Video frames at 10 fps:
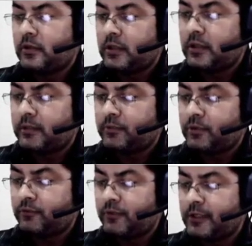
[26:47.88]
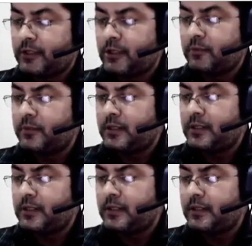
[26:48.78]
upon we have
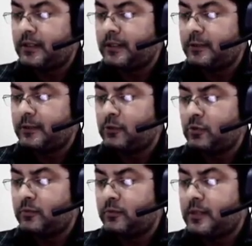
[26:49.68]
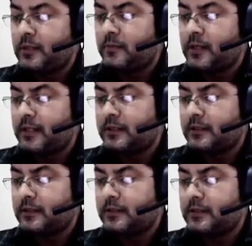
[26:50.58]
b into b
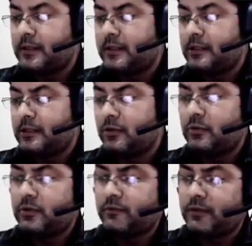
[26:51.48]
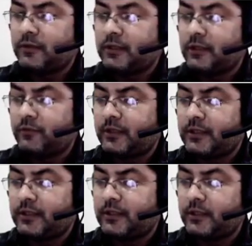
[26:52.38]
minus d the whole square. Now we
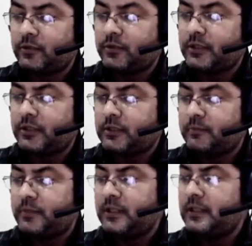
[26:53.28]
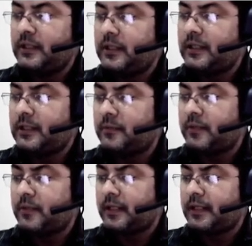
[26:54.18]
can reduce this b and the
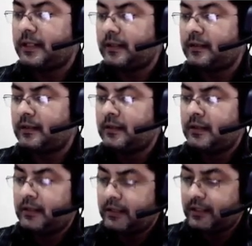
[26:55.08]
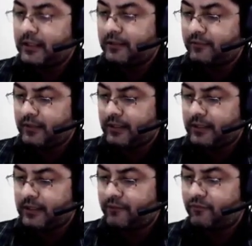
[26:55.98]
bracket, and we are
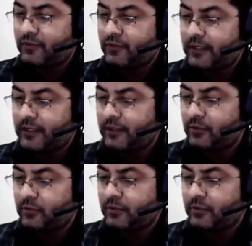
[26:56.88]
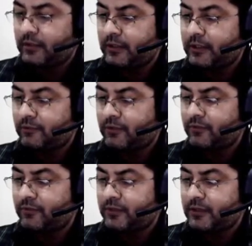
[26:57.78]
left with k into k
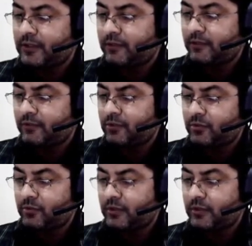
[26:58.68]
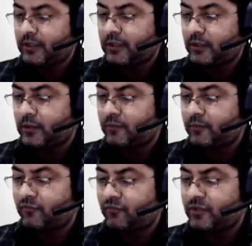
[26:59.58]
square, which is equals to k cube,
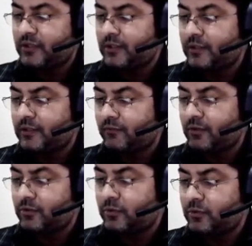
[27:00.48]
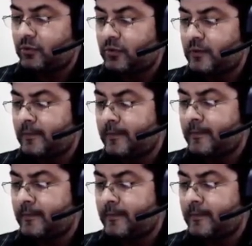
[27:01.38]
which is equals to